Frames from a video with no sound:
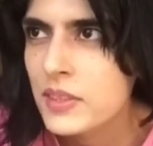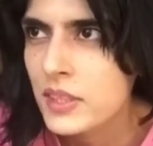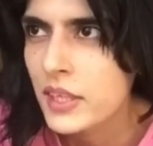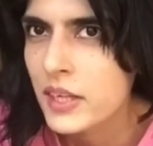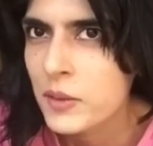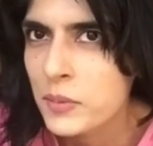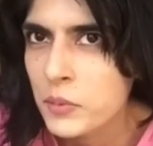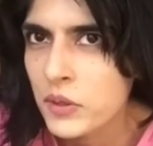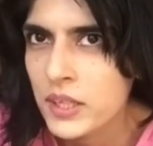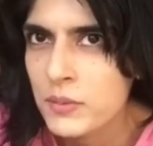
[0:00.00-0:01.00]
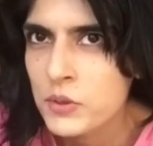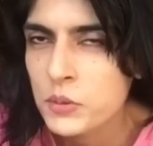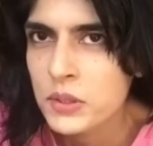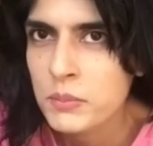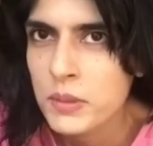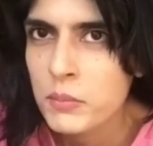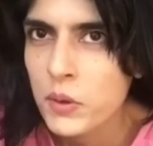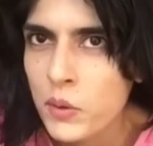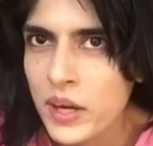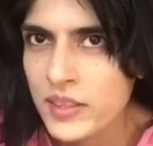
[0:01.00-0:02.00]
Yeah, but when I'm doing
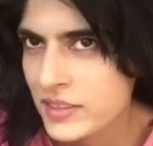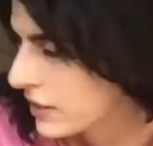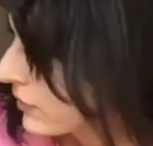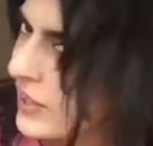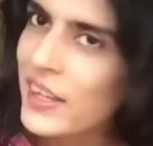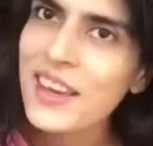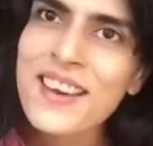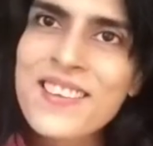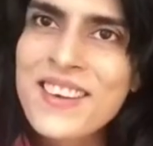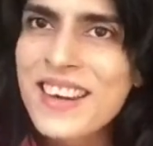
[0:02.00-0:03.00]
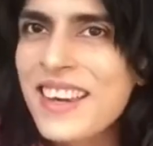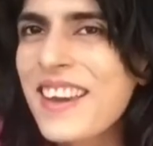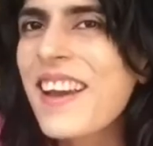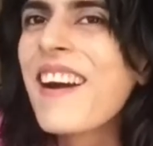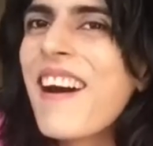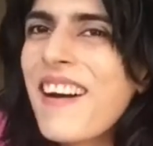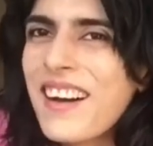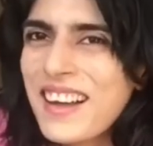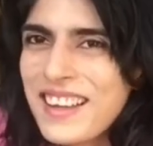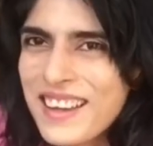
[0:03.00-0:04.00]
bimbo, I sound like, oh my
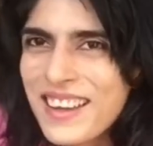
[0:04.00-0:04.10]
god,